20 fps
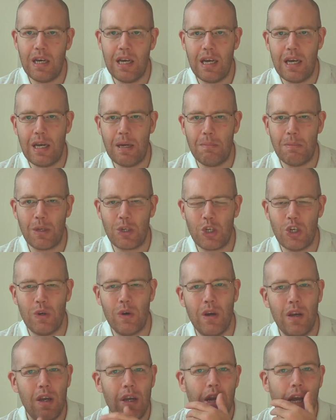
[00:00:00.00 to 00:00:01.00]
I'm not
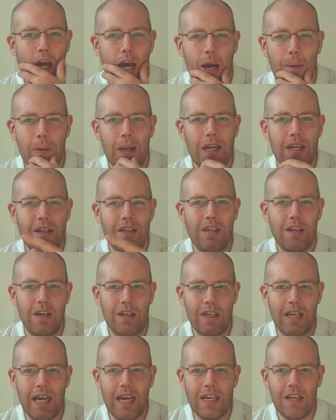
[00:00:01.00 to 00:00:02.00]
sure. I played it on the
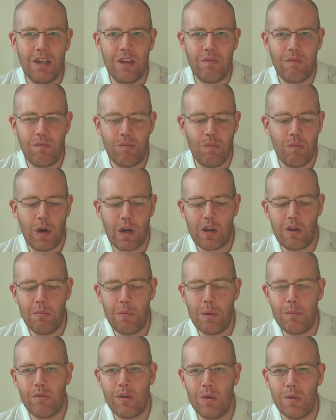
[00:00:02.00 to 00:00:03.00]
arcade and from what I
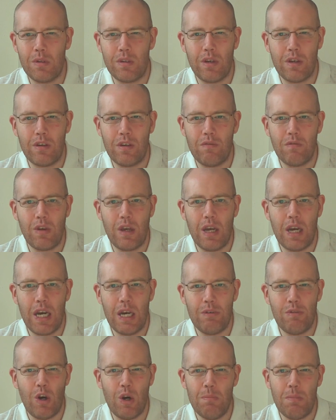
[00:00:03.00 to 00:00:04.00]
can remember it was like
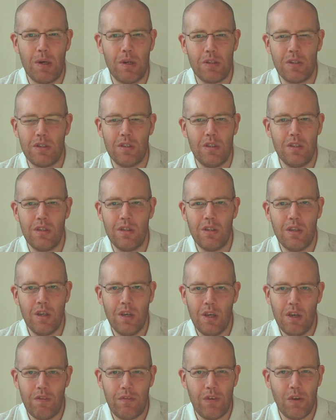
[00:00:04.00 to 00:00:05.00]
robots and
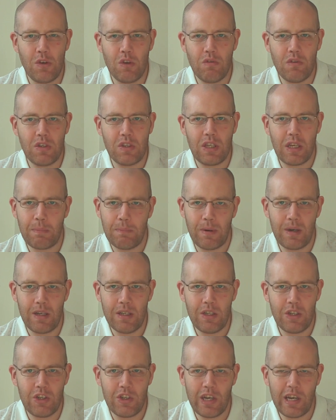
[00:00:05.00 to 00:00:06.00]
futuristic
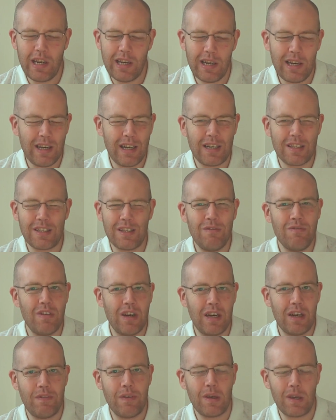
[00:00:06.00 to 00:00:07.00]
police shit. I didn't
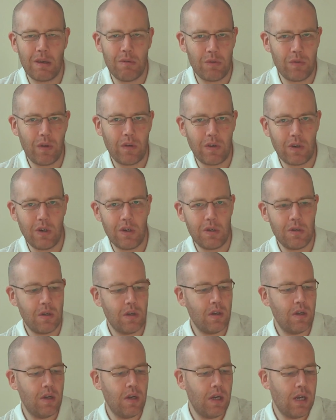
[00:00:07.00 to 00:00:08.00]
really think it was very good.
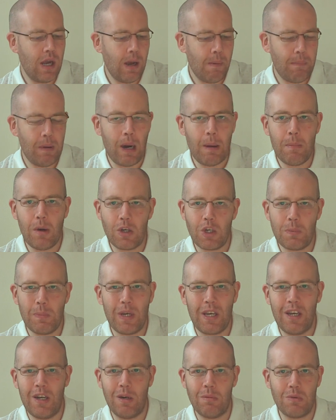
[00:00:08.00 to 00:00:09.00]
But I might just
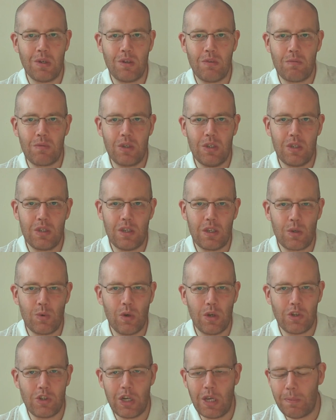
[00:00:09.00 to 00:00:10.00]
pick it up, just cause it's
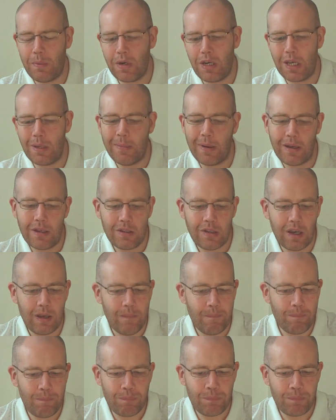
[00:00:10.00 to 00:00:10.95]
quite cheap on eBay, so